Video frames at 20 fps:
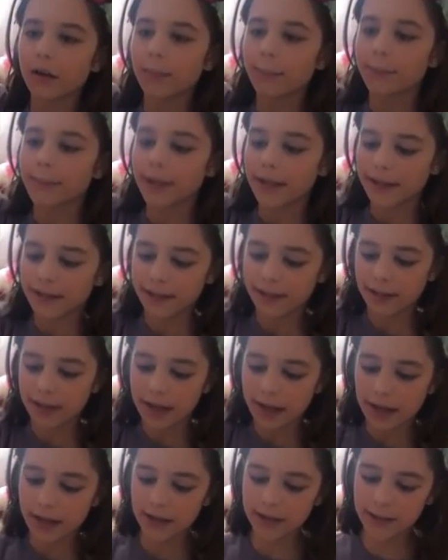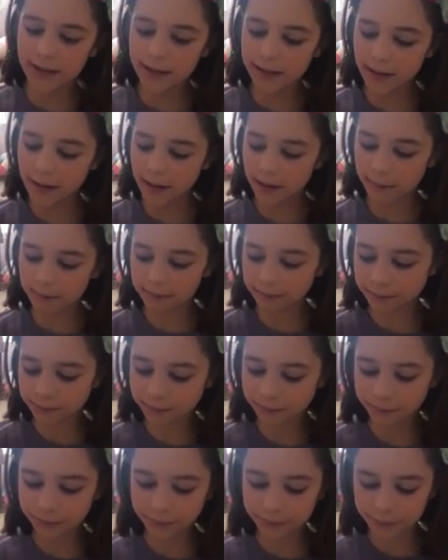but it's a nice
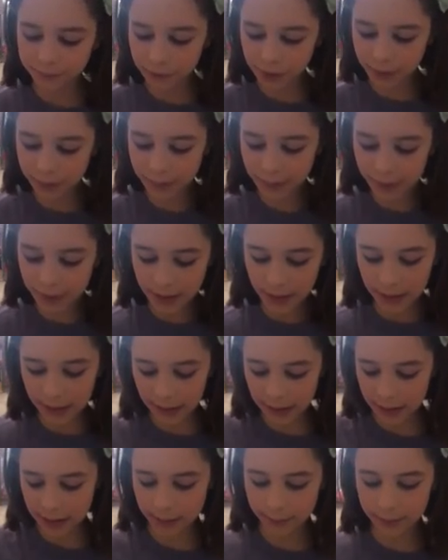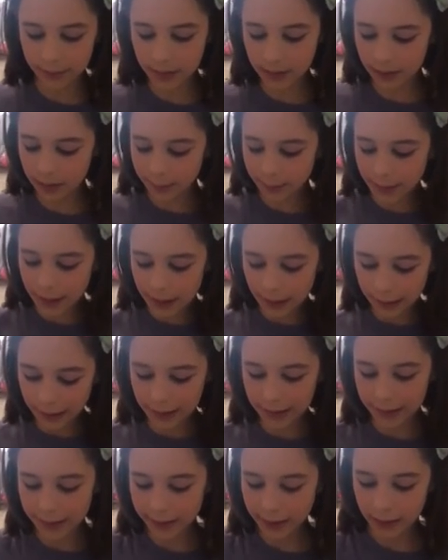well, maybe not a lot, but a bit
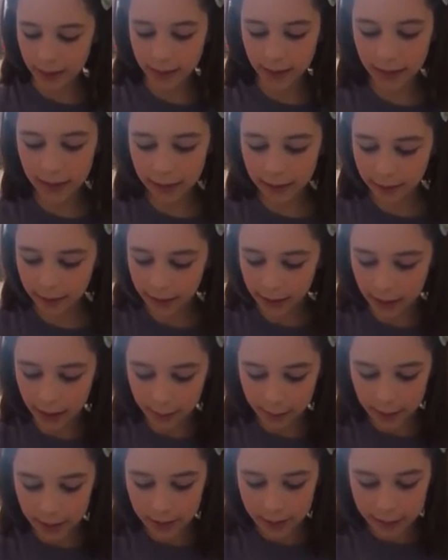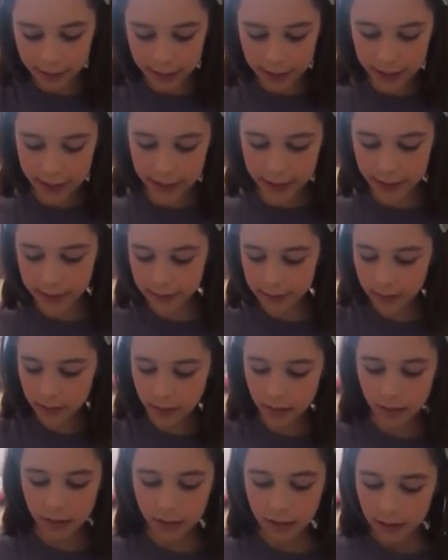lighter on camera than it is.
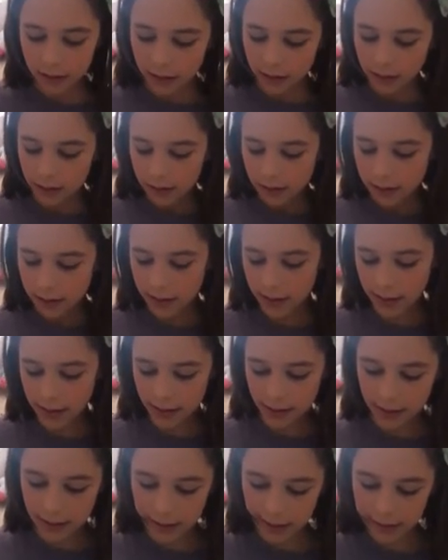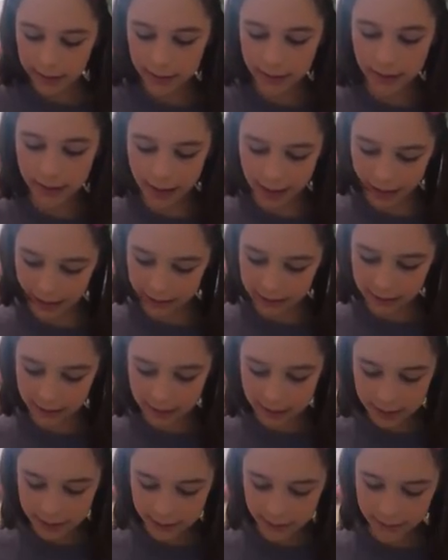It's a nice,
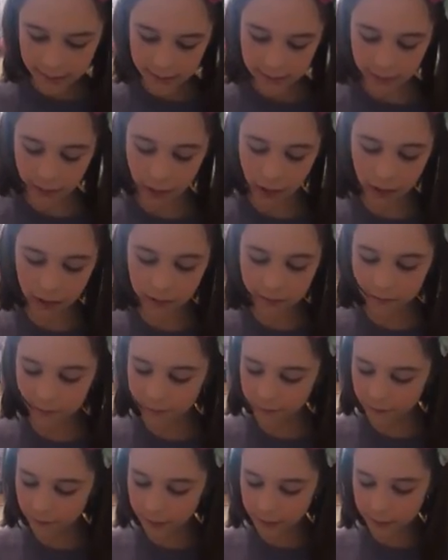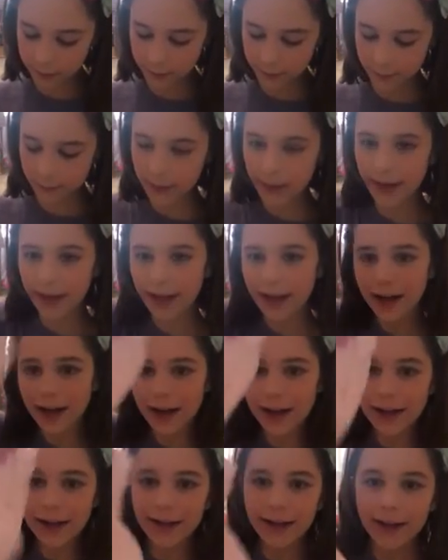like, soft pink,
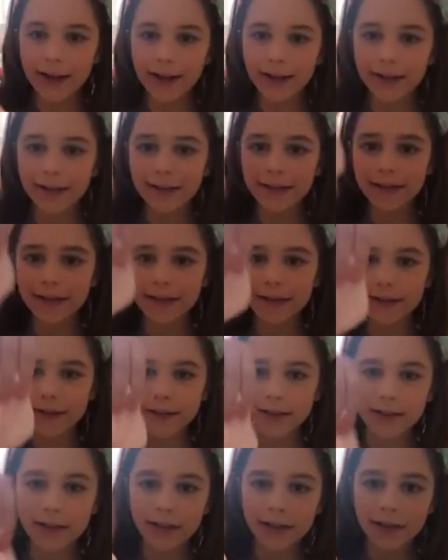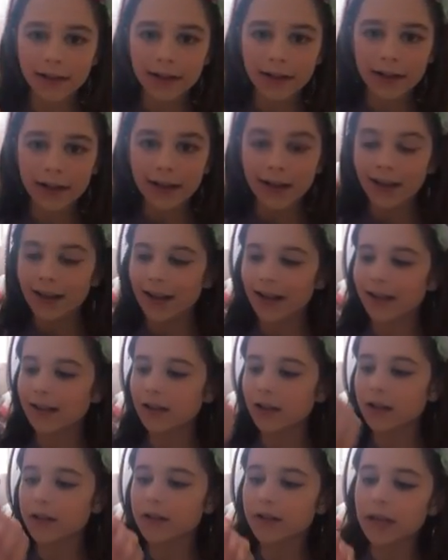I guess. It
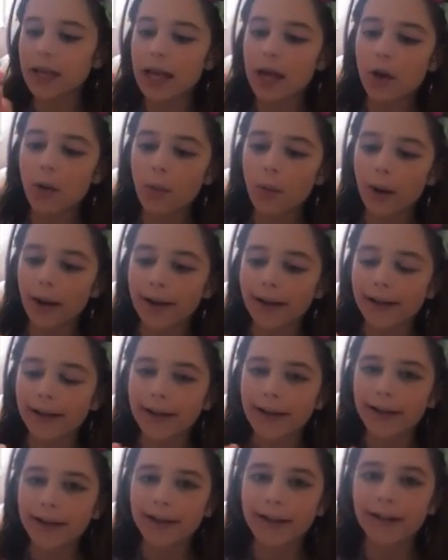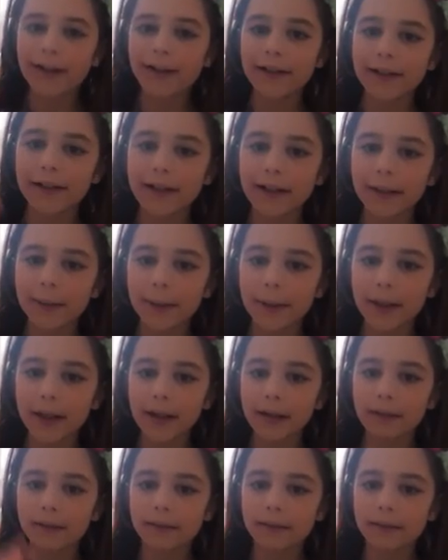looks, like, whiter on camera.